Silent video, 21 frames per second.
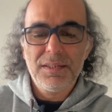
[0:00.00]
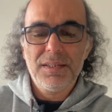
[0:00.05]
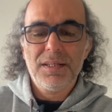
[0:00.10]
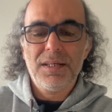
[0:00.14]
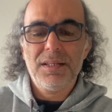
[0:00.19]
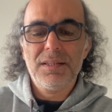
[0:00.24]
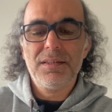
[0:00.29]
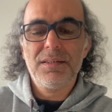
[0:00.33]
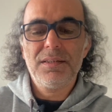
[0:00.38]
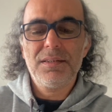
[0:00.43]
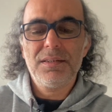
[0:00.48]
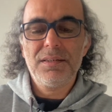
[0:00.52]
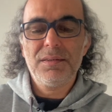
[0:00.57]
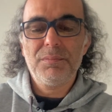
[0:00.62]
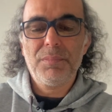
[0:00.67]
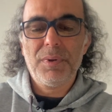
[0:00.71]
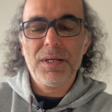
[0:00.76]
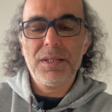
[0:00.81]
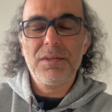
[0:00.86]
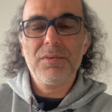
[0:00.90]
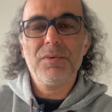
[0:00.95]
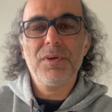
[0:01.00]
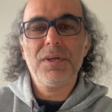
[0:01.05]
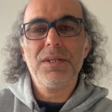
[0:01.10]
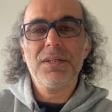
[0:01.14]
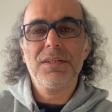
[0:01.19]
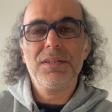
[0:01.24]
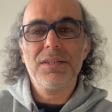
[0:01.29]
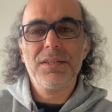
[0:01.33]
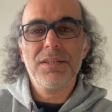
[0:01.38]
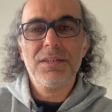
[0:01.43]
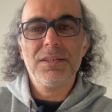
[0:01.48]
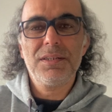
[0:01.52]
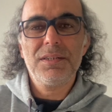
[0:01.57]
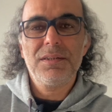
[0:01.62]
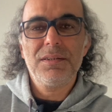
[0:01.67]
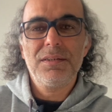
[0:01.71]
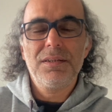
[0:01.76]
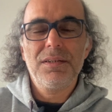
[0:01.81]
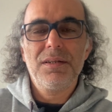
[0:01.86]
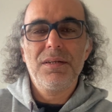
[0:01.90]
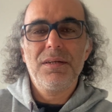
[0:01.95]
And by the way,
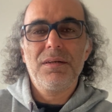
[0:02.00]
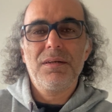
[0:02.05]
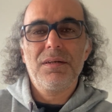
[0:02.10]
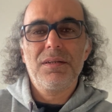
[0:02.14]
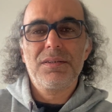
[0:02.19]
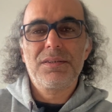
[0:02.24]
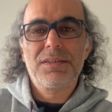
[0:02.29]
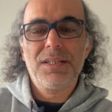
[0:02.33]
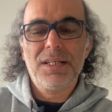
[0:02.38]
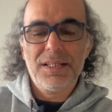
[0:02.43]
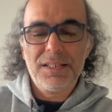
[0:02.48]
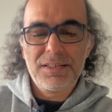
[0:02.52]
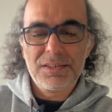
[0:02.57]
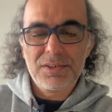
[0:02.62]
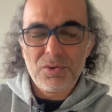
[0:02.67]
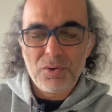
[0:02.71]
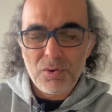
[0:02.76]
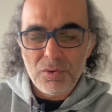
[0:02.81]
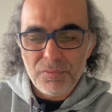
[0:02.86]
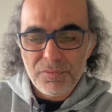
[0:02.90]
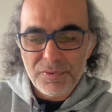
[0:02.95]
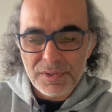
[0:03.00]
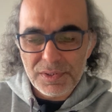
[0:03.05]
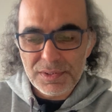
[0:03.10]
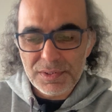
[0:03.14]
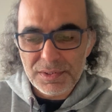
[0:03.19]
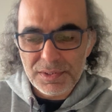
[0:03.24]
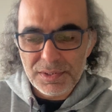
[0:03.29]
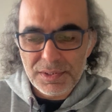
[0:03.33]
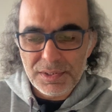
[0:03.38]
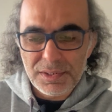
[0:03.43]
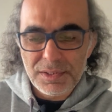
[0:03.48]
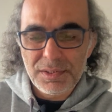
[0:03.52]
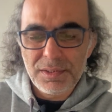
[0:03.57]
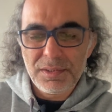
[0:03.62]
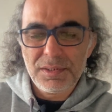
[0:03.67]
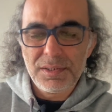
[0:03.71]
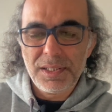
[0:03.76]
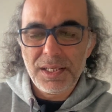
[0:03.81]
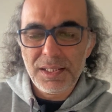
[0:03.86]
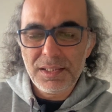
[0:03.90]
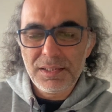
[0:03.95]
Silex offered
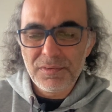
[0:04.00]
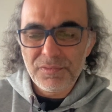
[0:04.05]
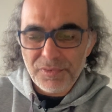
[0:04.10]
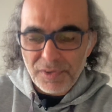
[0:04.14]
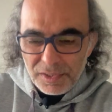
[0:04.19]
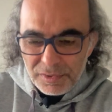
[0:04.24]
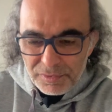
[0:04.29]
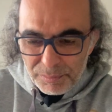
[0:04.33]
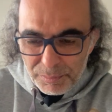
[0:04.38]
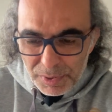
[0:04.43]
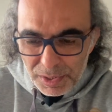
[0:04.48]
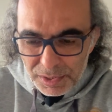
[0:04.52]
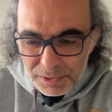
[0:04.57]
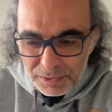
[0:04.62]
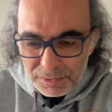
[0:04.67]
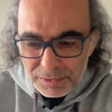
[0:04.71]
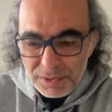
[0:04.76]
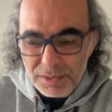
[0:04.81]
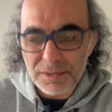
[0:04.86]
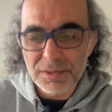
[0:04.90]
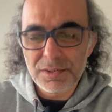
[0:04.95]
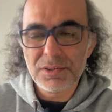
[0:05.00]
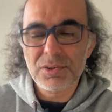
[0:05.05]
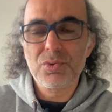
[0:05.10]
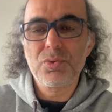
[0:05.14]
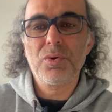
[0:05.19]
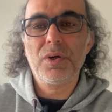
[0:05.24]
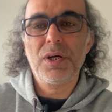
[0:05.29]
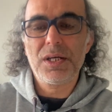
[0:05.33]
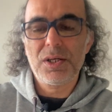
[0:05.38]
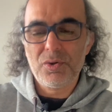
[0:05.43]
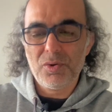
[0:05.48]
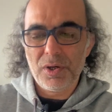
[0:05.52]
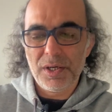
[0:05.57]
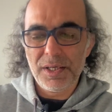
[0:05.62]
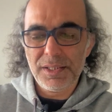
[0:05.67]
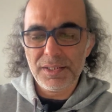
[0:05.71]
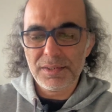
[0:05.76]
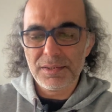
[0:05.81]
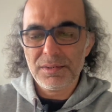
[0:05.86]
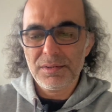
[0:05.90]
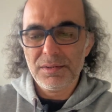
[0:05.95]
$85 million to
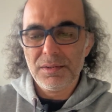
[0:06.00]
acquire